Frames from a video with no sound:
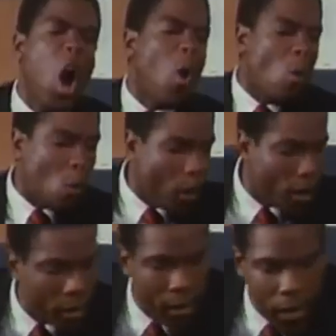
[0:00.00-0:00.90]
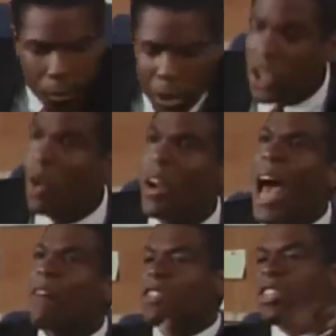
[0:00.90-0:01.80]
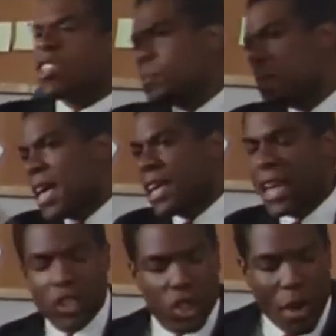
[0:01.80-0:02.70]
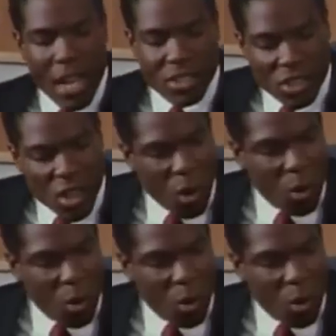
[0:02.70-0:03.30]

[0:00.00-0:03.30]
No, but you don't have to speak and dress